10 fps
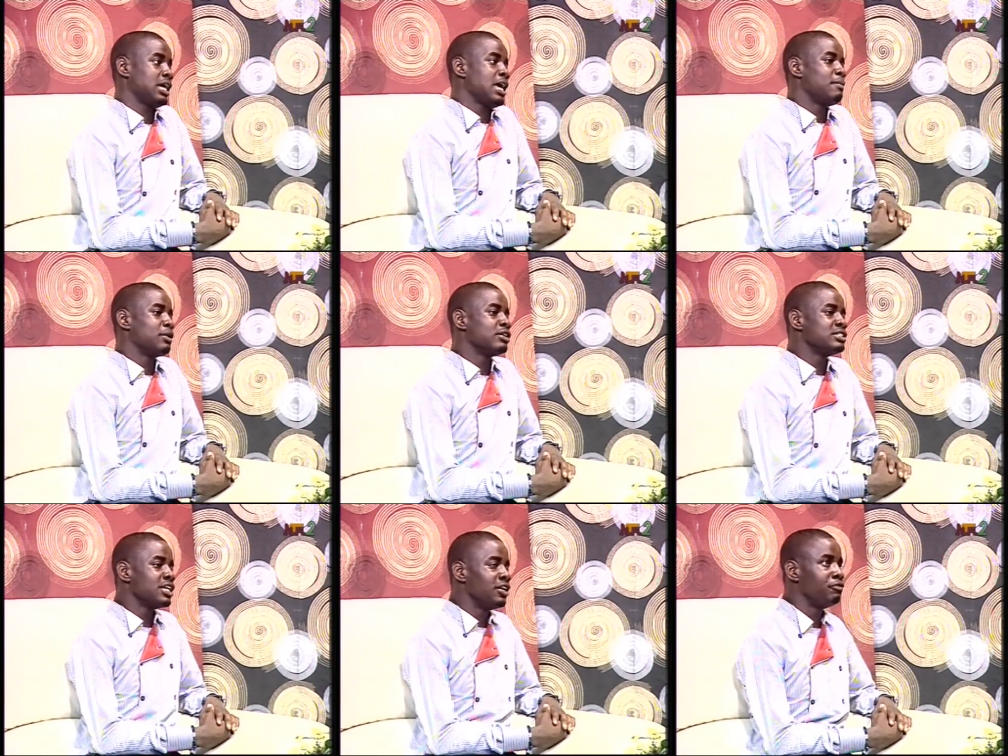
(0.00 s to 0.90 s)

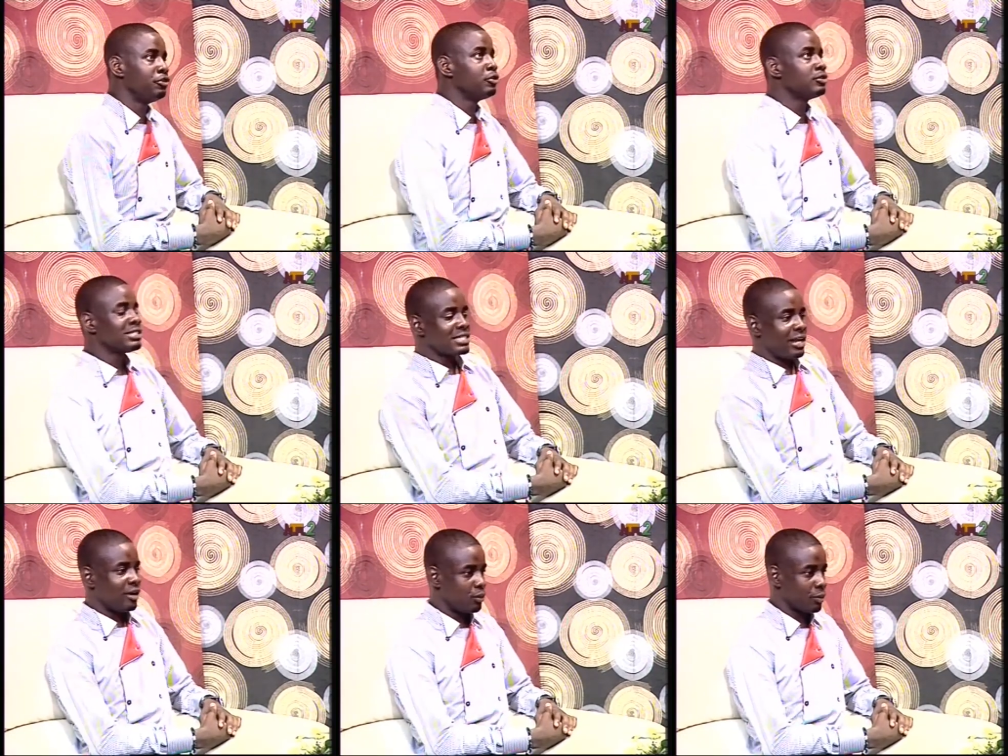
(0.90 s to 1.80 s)
Because if you don't start
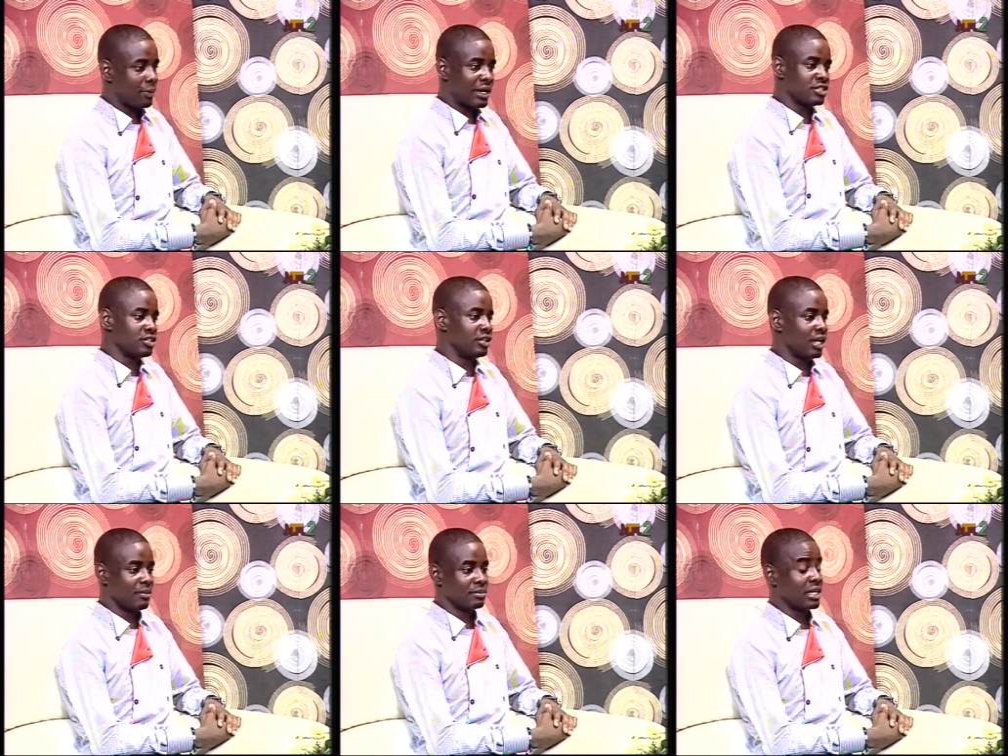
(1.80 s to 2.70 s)
out with passion,
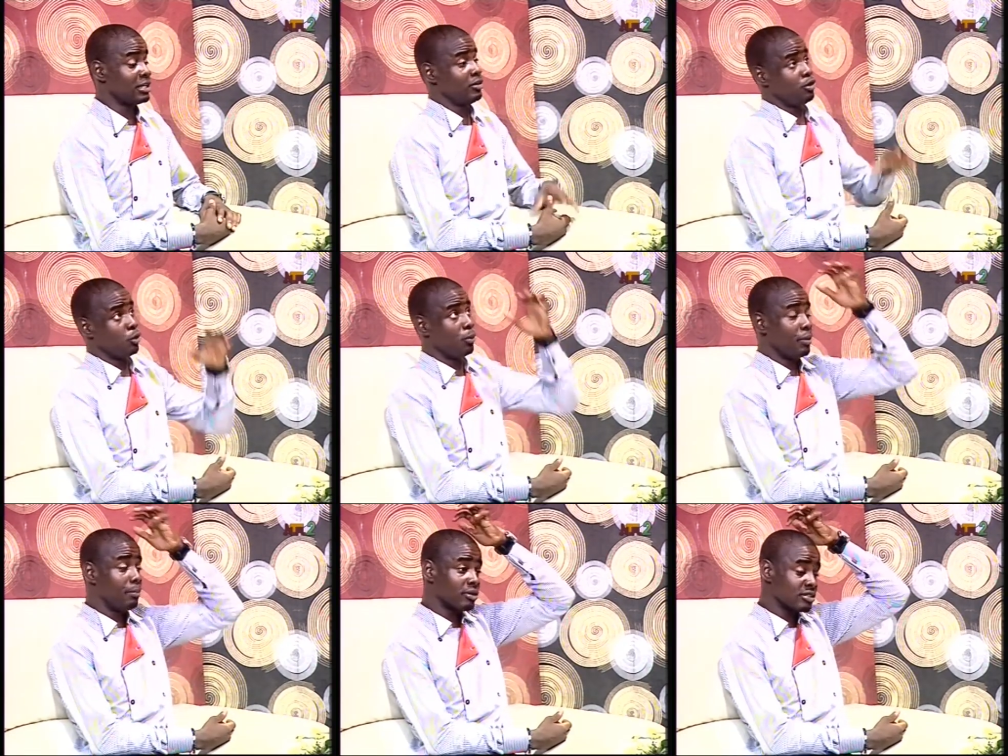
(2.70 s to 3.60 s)
I'm telling you, you'll be
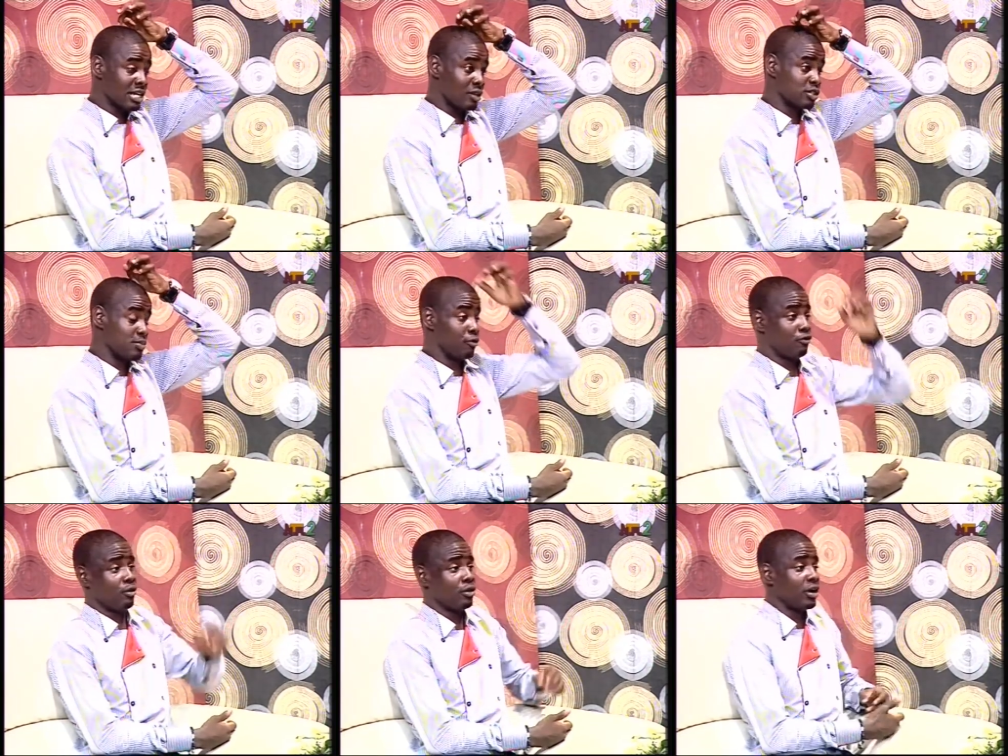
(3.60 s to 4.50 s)
burnt out
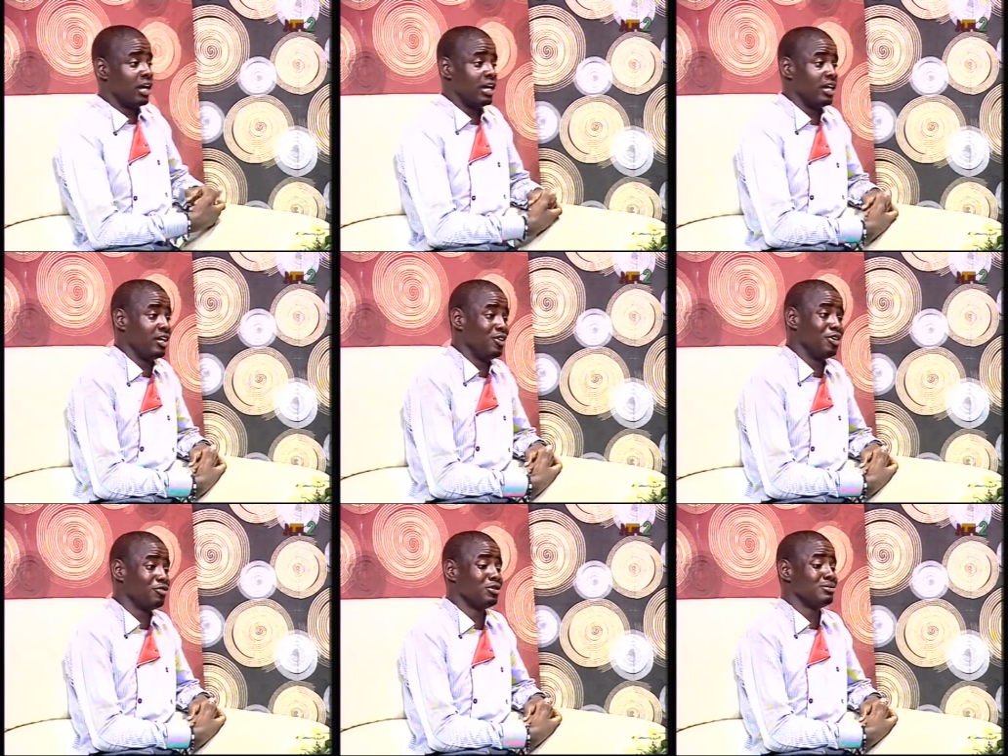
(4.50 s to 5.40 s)
before uh, you
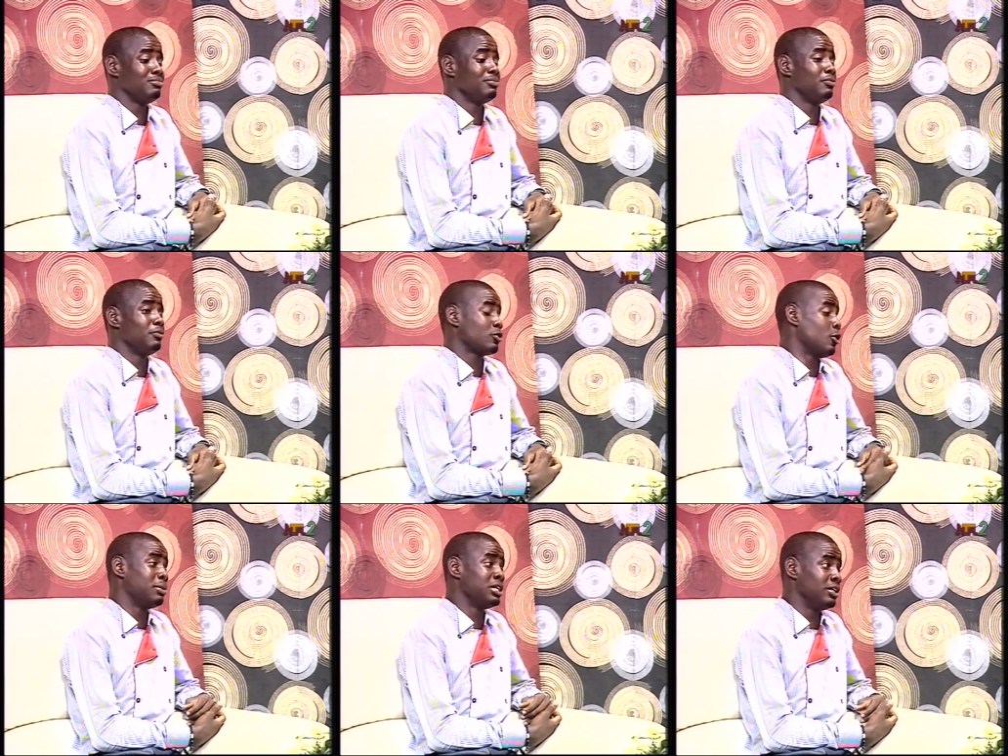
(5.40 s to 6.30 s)
even
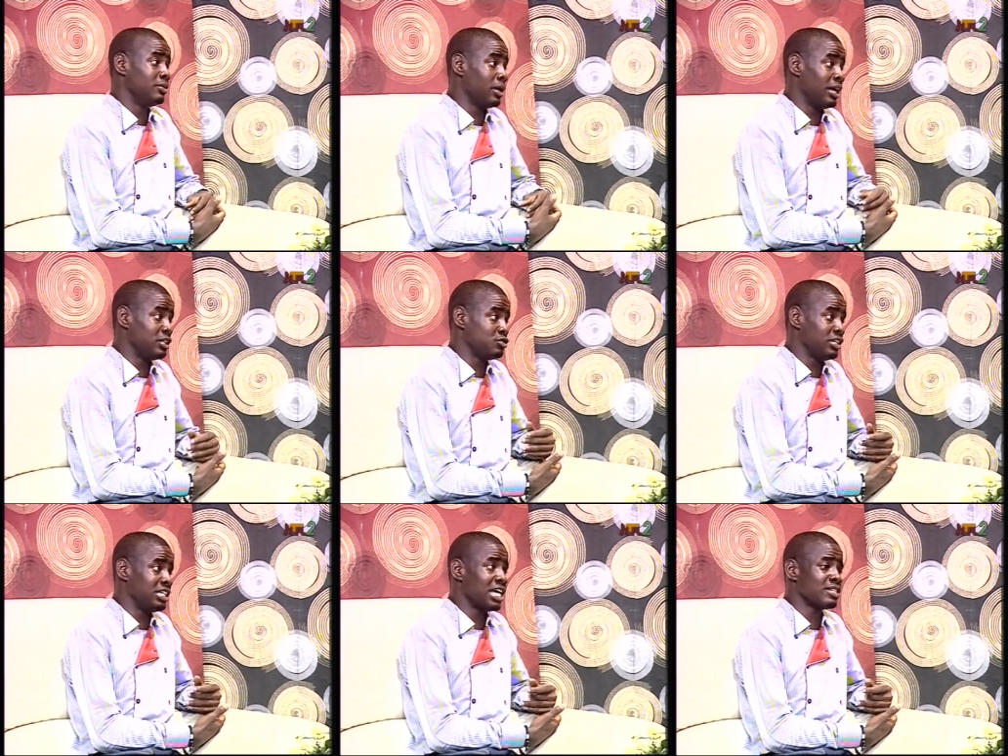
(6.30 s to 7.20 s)
complete the uh,
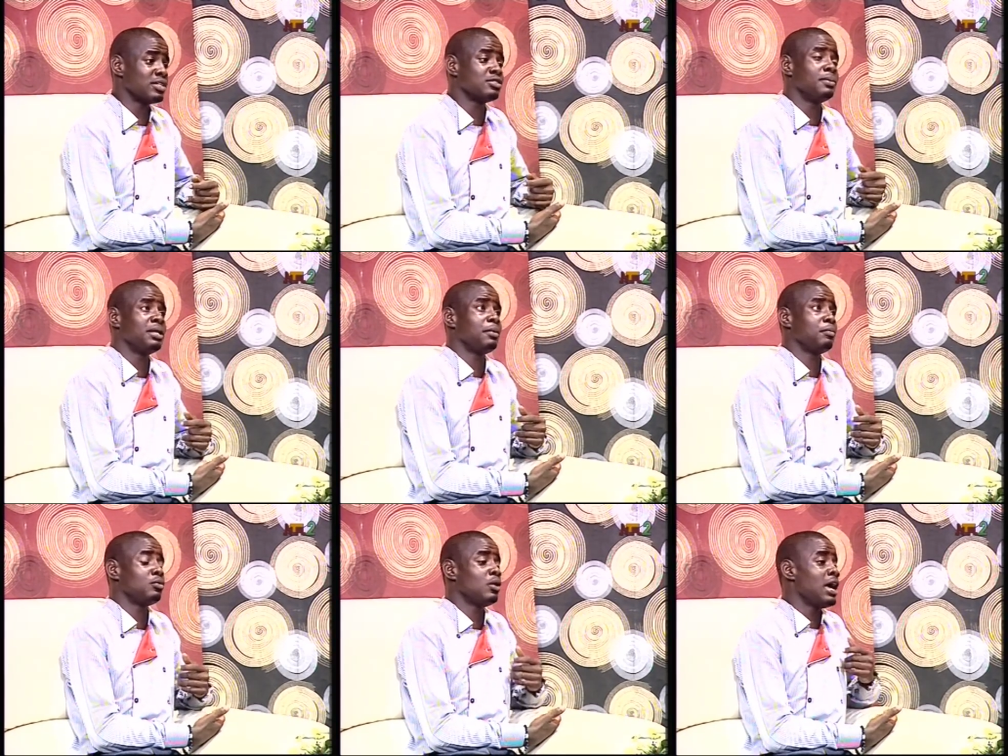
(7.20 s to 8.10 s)
training. That's why so many
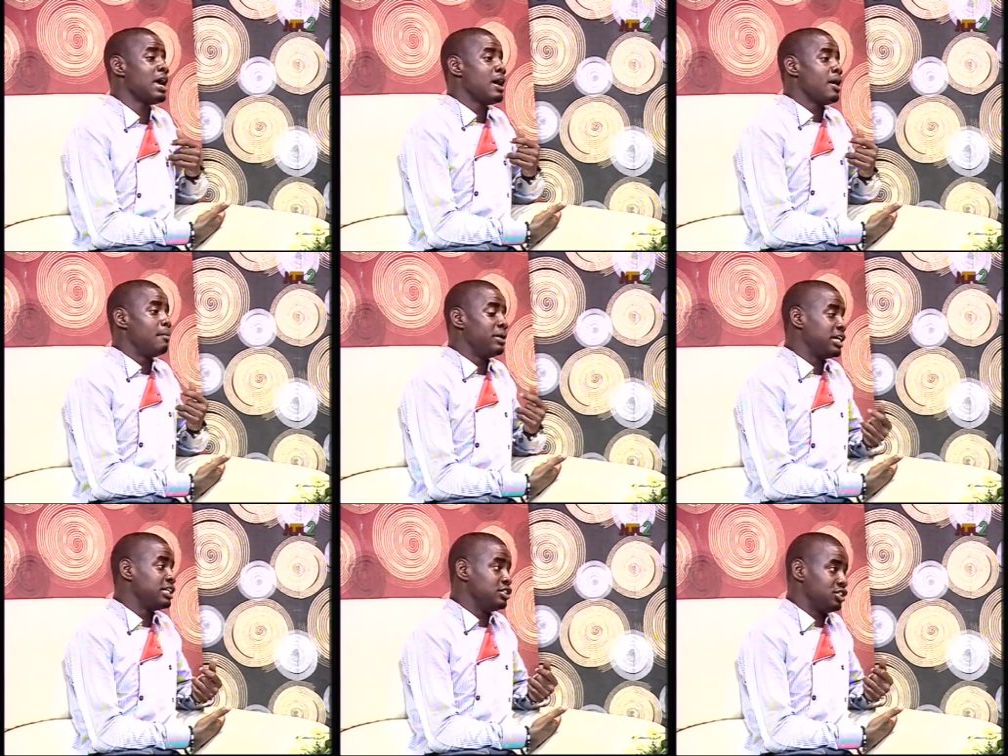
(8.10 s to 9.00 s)
people
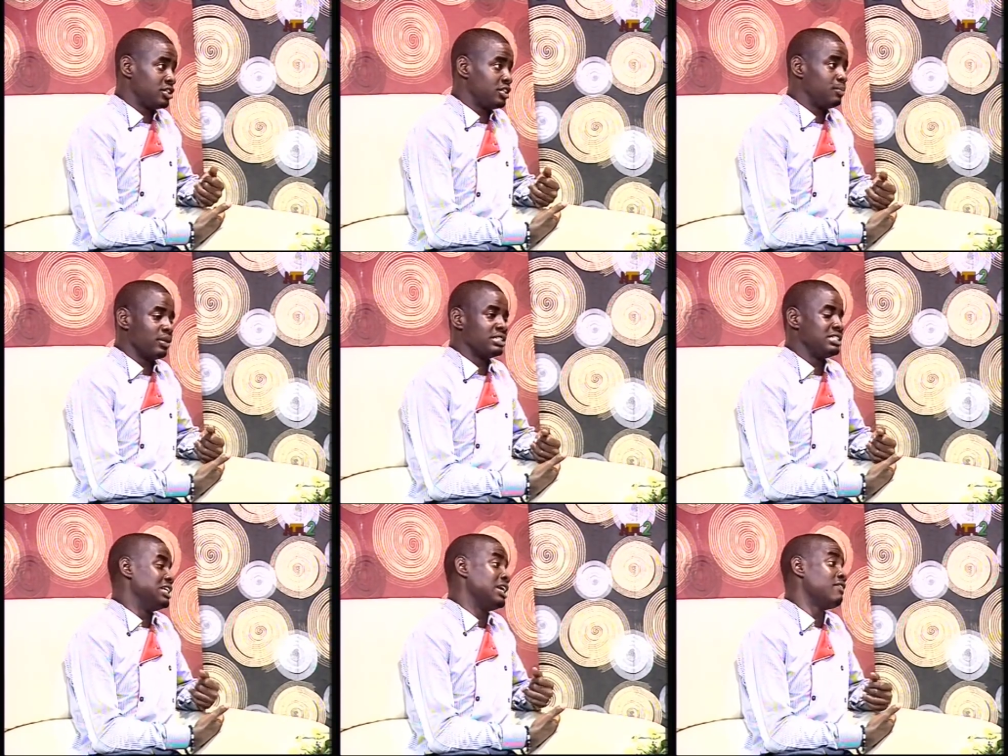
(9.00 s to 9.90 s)
begin the journey, but
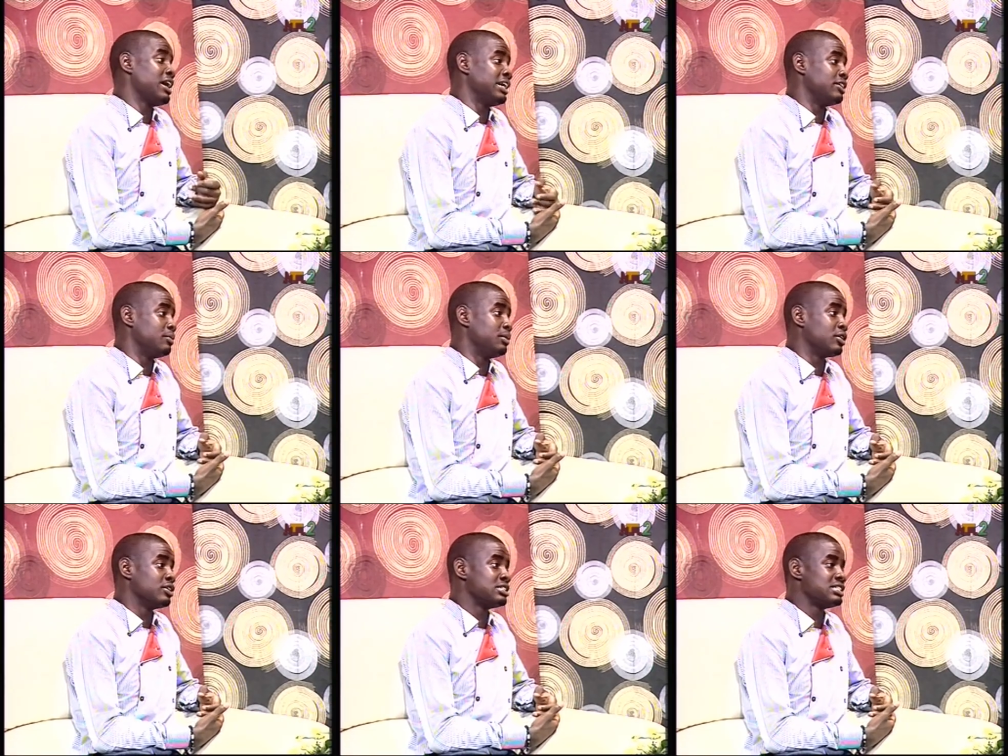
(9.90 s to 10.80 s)
they never end up
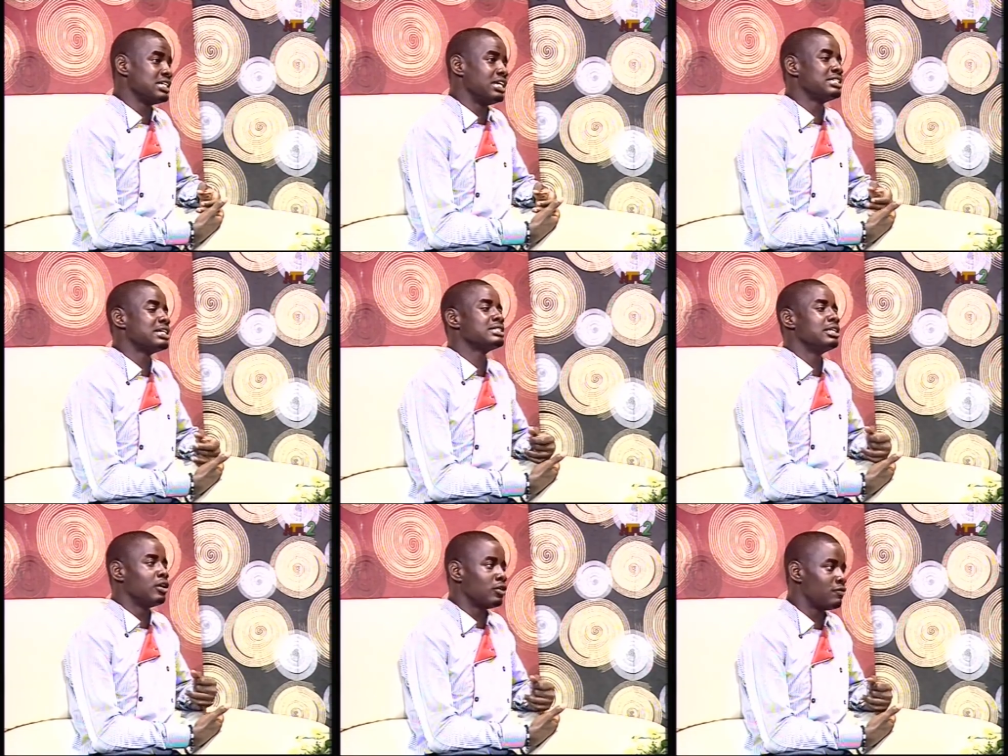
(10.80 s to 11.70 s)
because it takes a
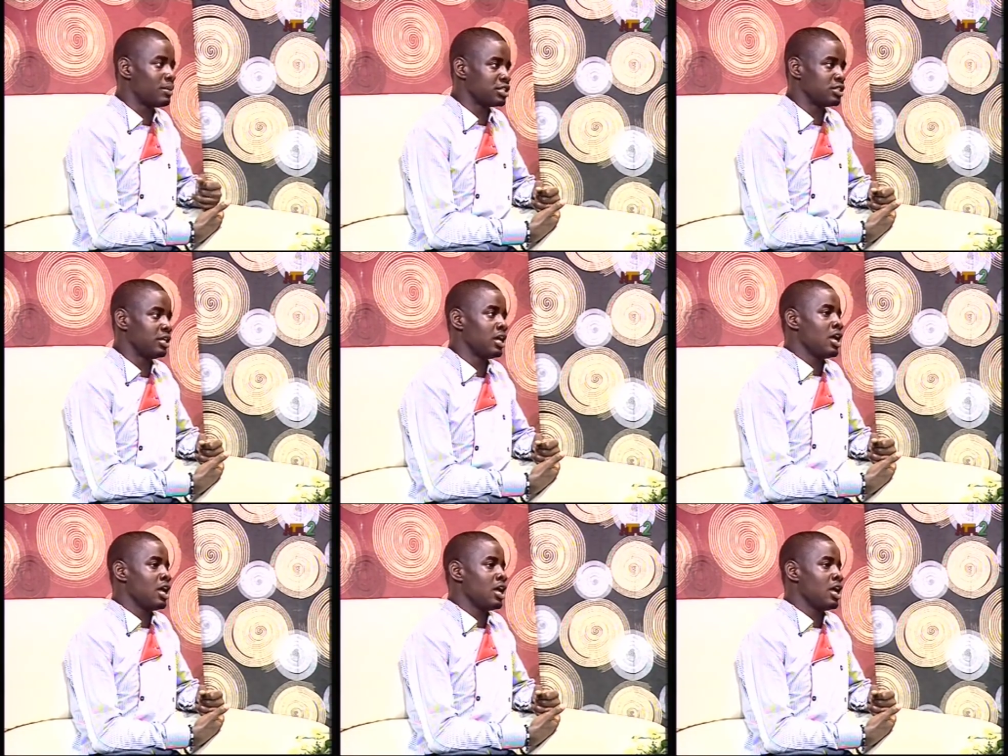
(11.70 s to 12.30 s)
lot of passion.